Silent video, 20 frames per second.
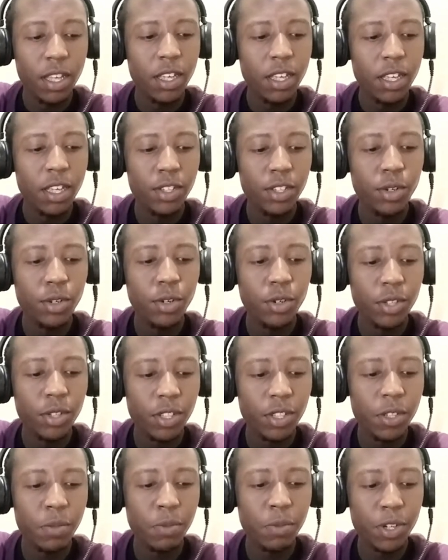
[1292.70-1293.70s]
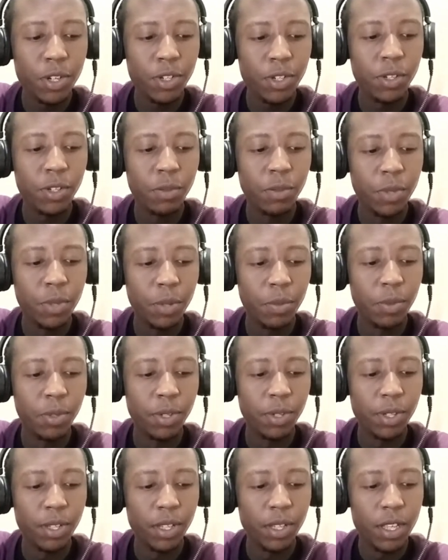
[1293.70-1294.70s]
his own special people,
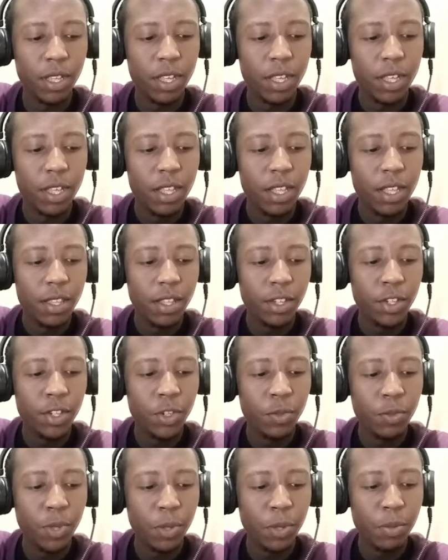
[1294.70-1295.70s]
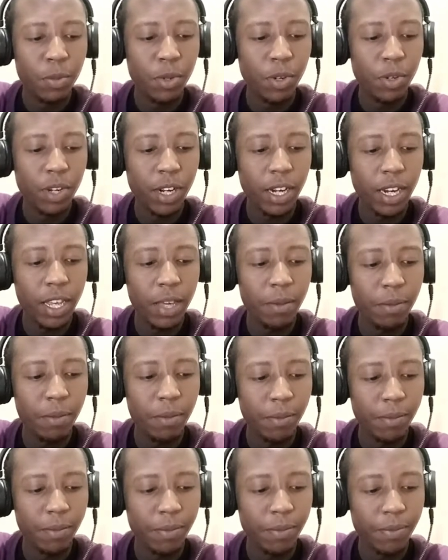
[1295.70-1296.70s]
that you may proclaim,